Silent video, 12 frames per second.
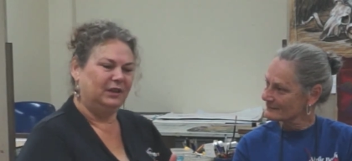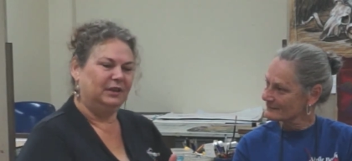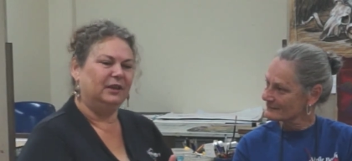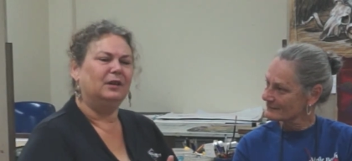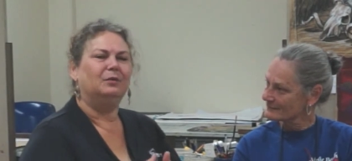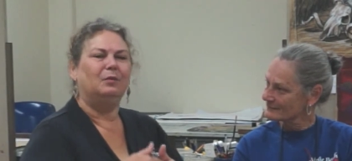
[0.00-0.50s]

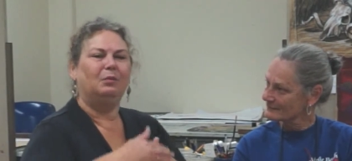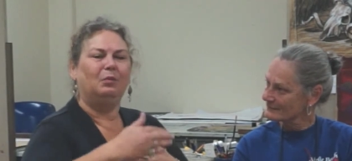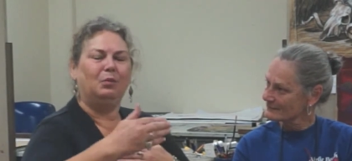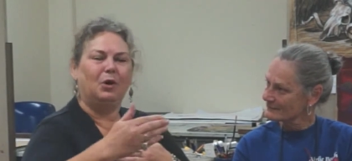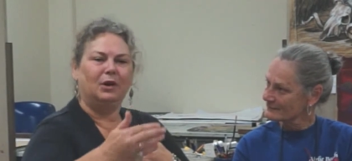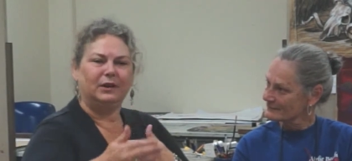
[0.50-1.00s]
Speaker 1: You know,
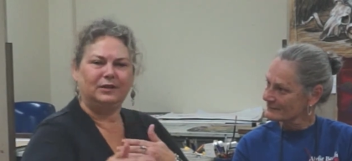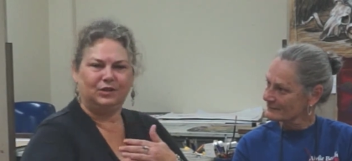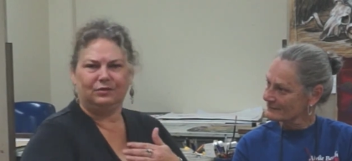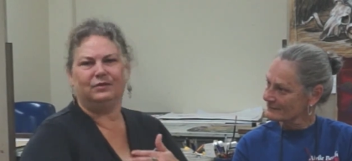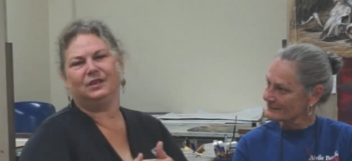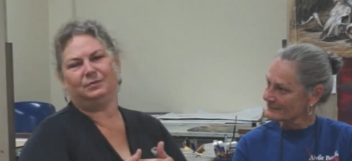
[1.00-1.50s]
what
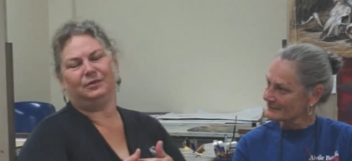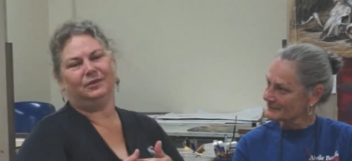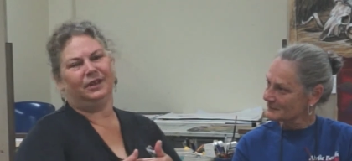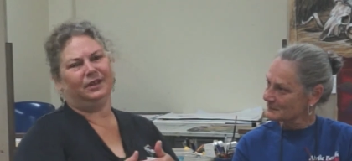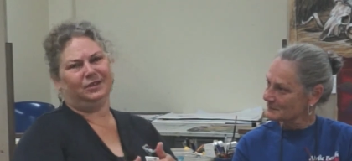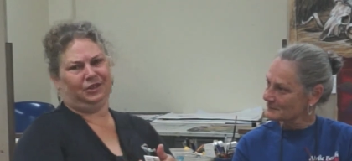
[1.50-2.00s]
is your
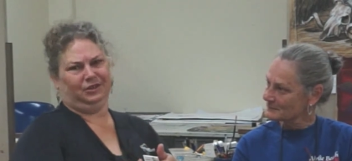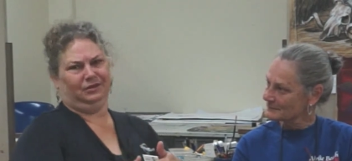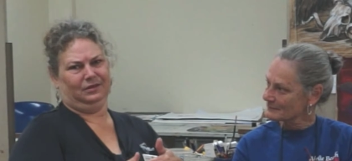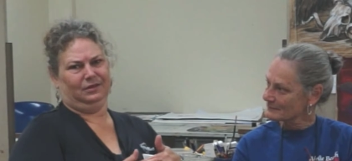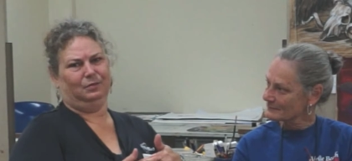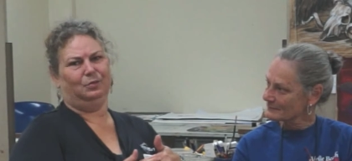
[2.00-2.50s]

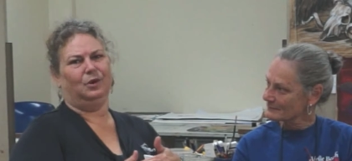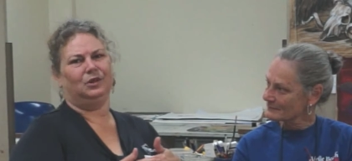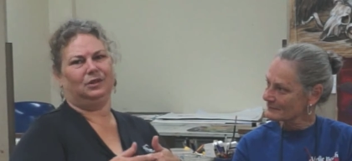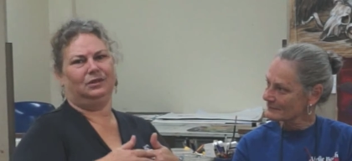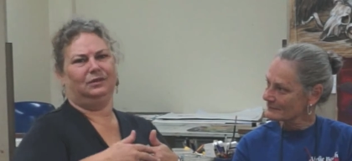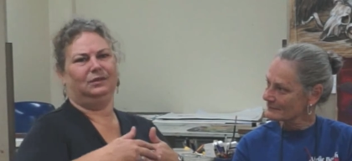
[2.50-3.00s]
inspiration?
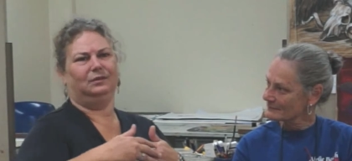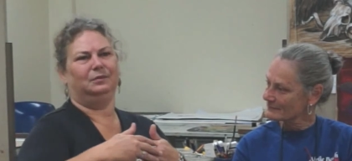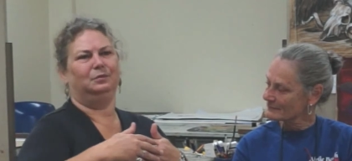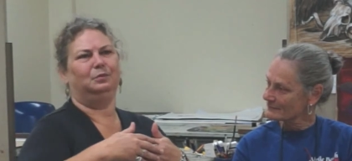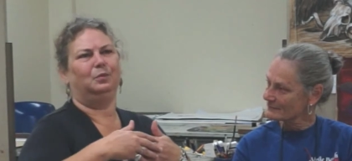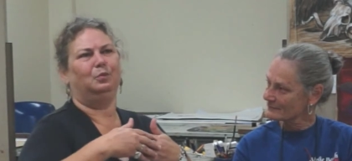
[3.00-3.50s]
What
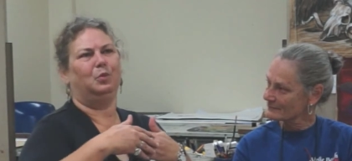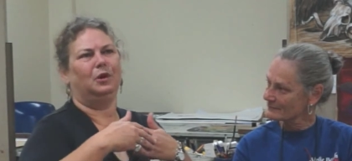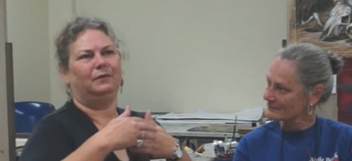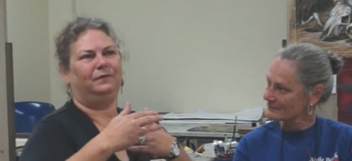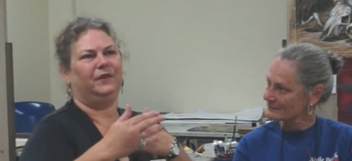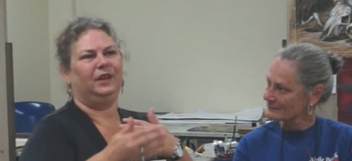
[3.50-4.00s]

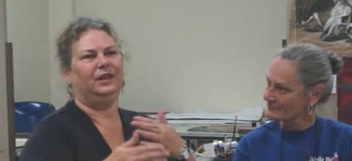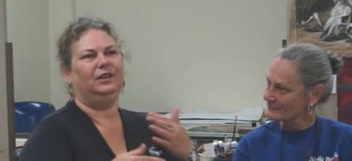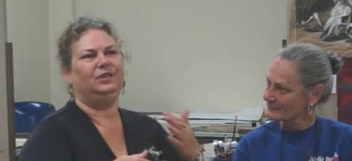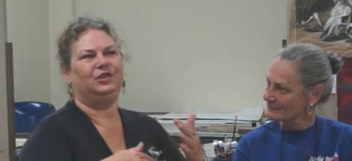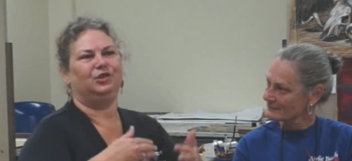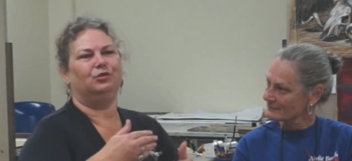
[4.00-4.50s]
what
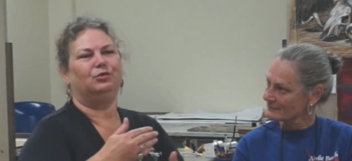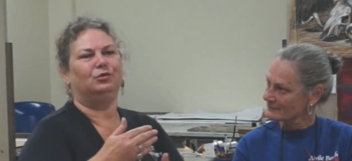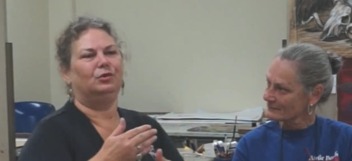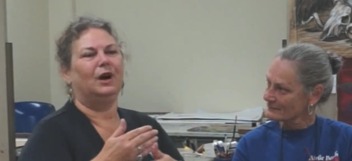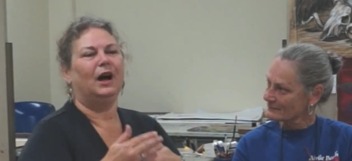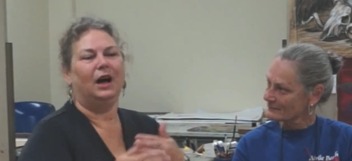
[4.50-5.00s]
feeds
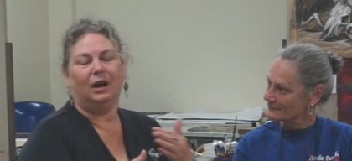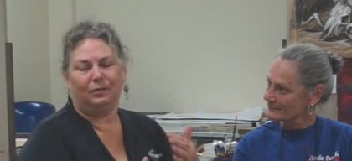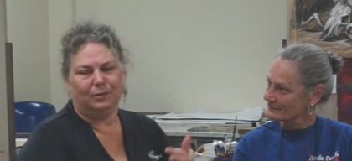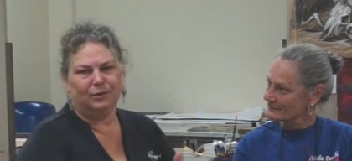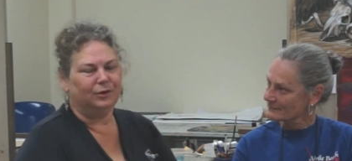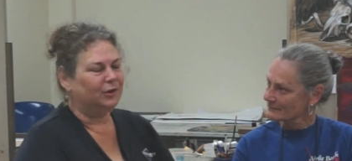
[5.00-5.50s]
your
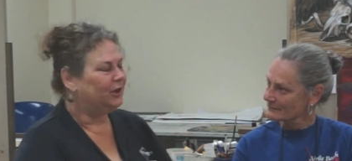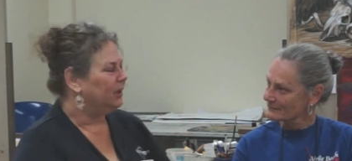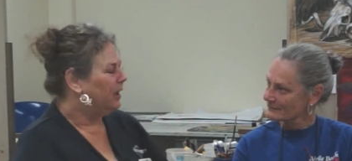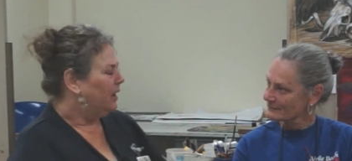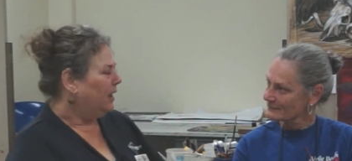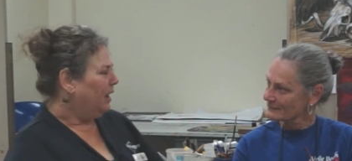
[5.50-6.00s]
artwork?
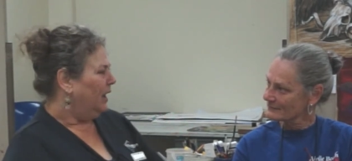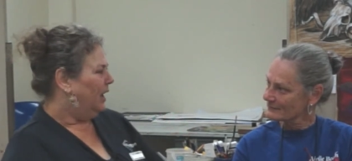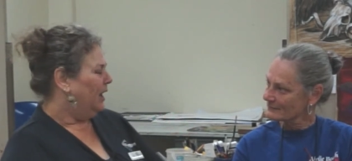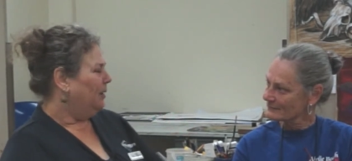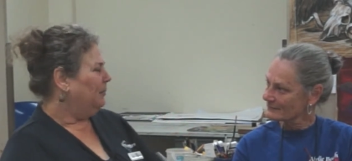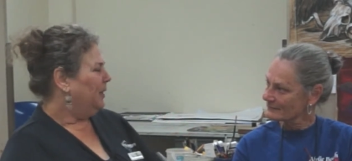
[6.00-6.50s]

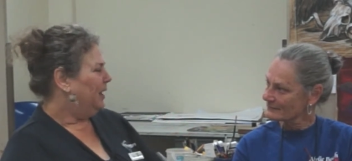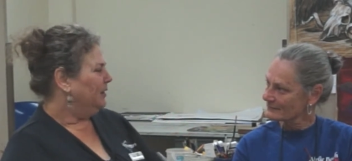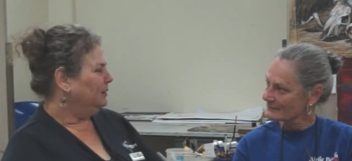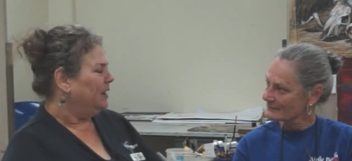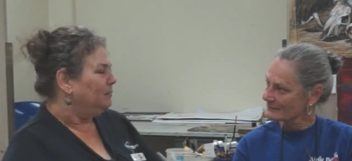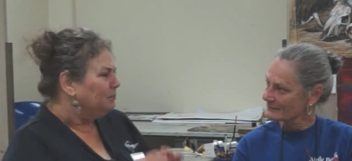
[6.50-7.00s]
Um,
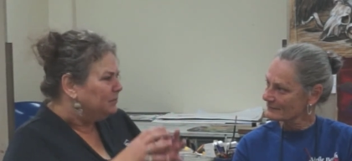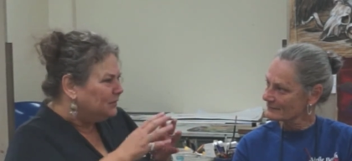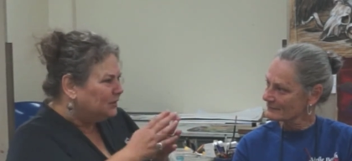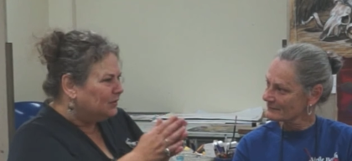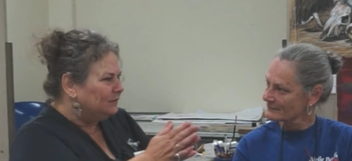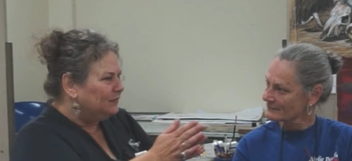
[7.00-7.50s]
and
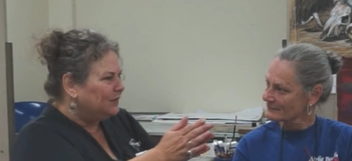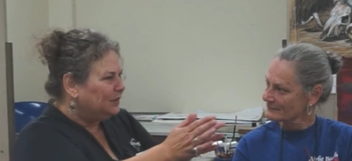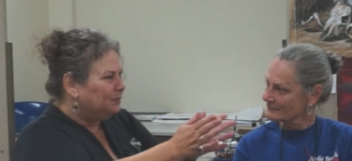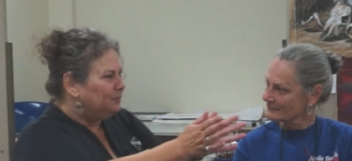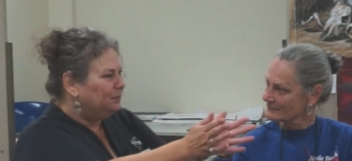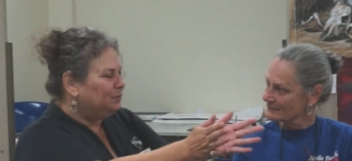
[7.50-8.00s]
and sort of
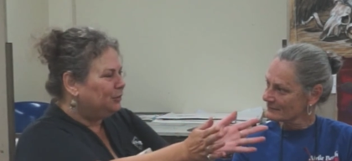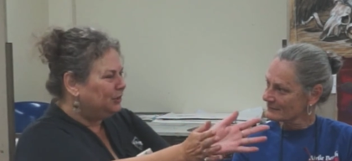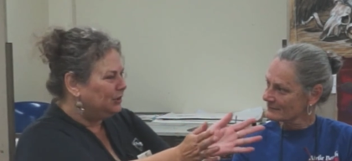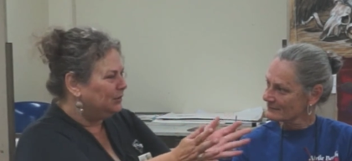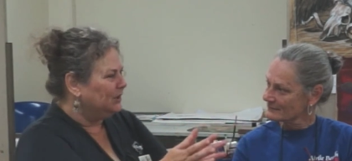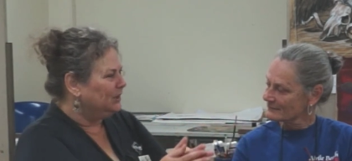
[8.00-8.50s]

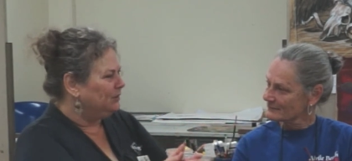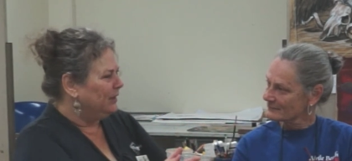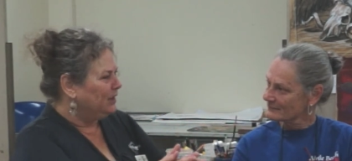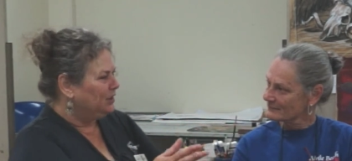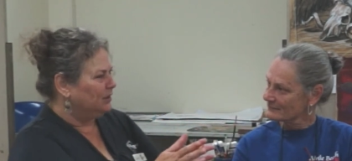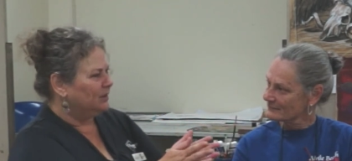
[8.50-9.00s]
push you in a
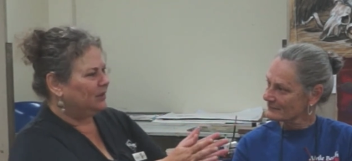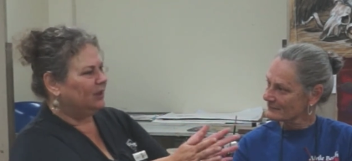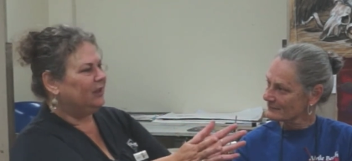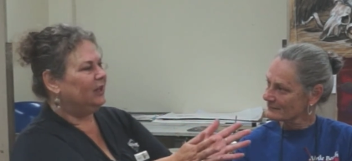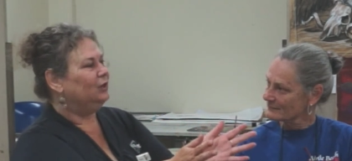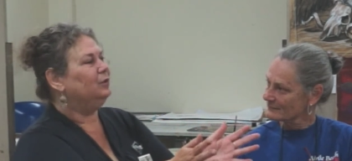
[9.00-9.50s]
direction
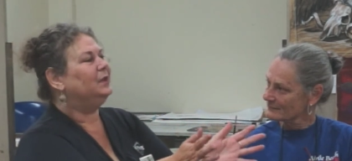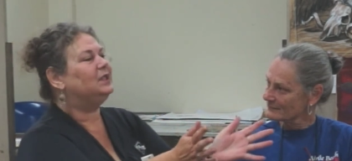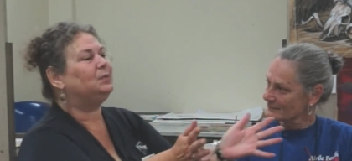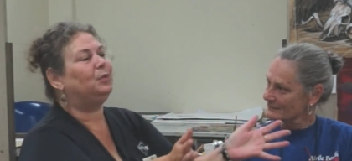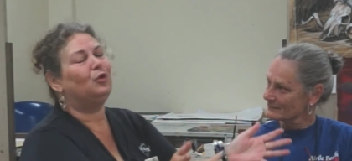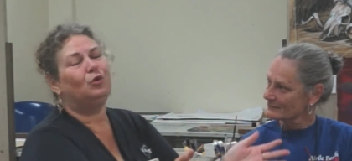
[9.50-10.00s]
so that you
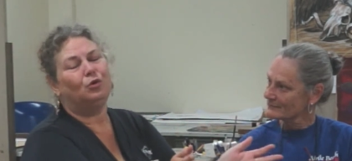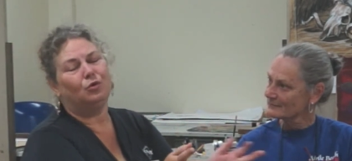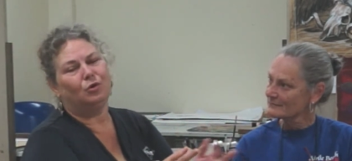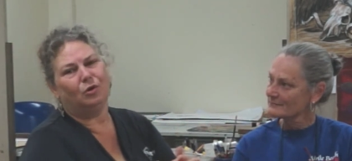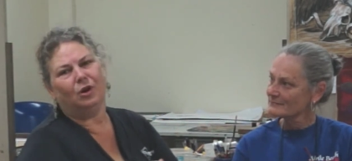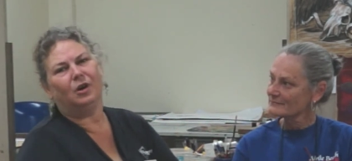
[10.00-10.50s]

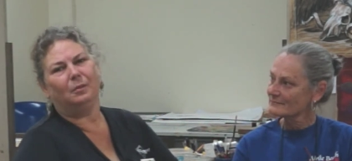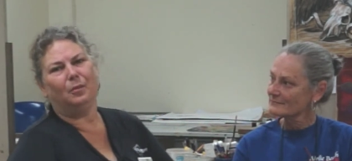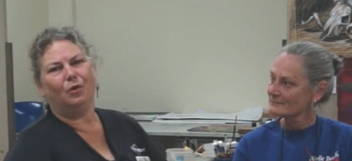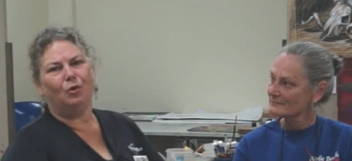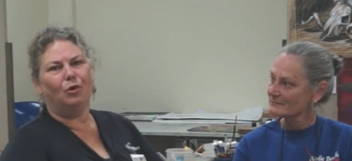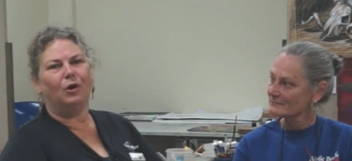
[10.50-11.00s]
explore
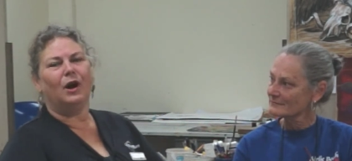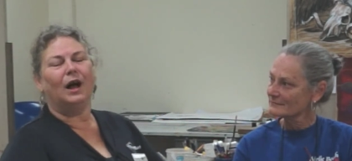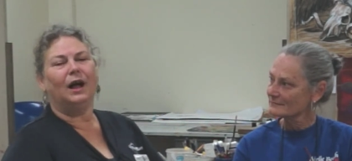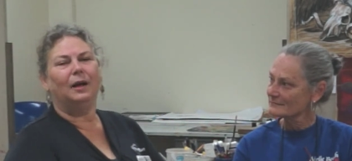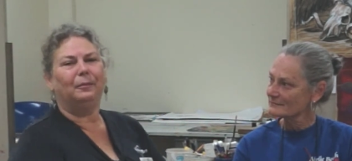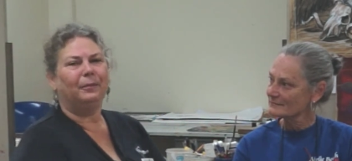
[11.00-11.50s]
more
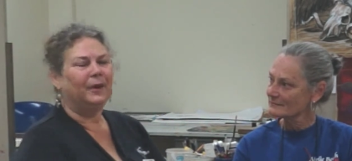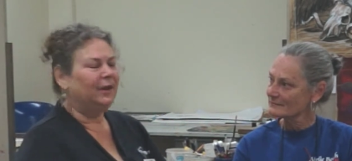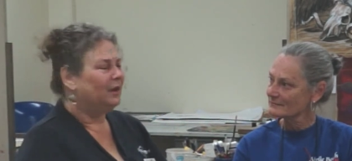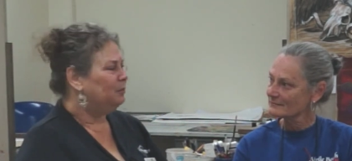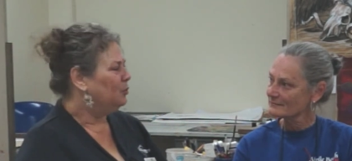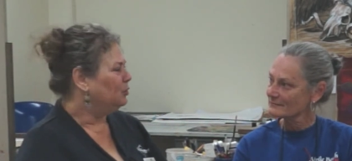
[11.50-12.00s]
um,
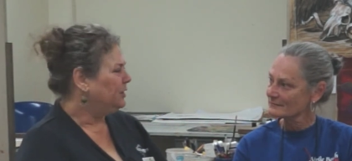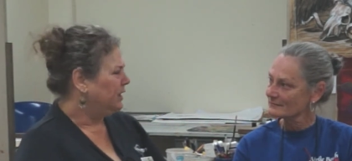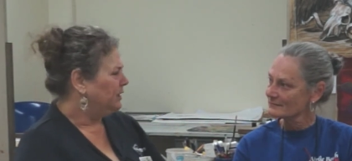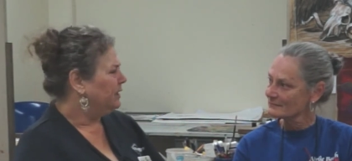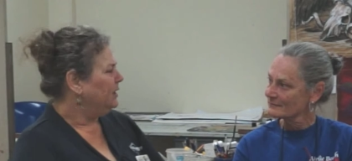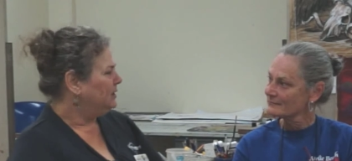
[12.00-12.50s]
more
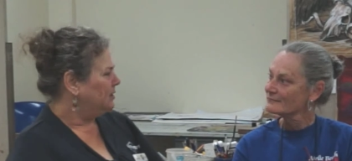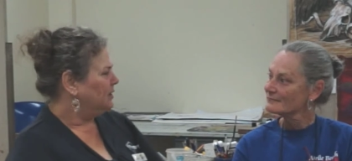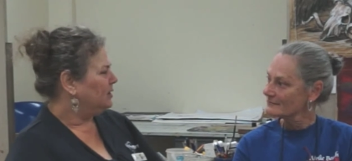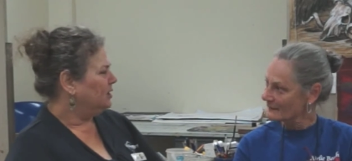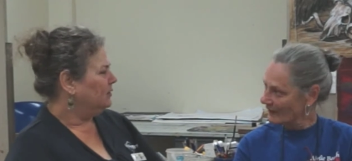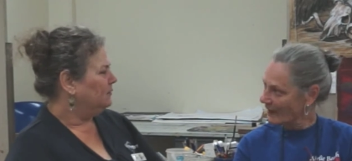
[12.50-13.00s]
techniques
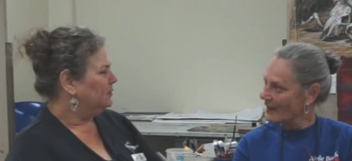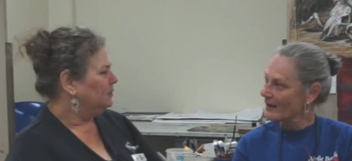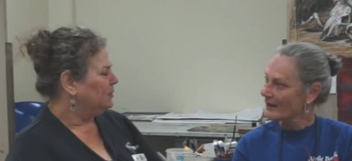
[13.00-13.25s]
and so yeah.